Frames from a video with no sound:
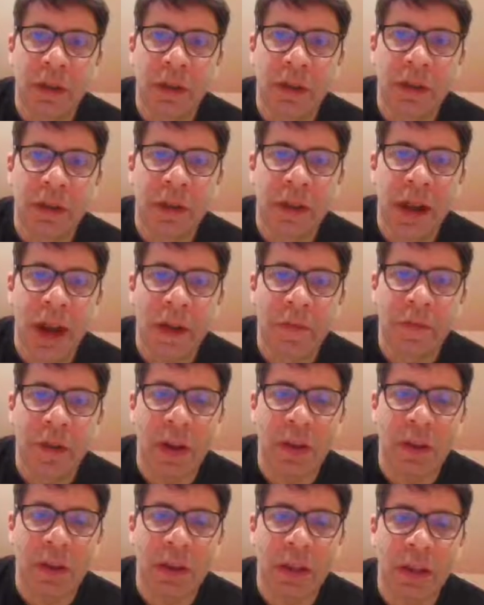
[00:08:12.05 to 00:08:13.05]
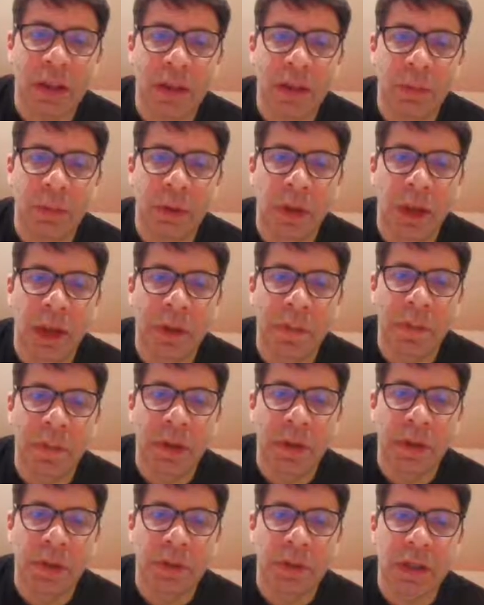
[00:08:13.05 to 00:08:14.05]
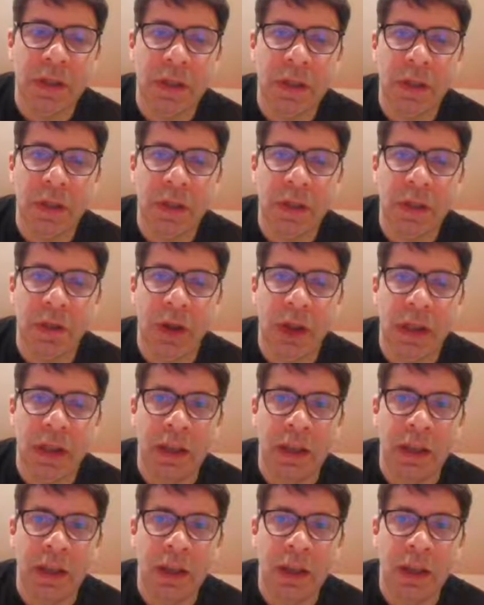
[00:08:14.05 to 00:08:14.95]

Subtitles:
So then I felt the need to play bishop c3.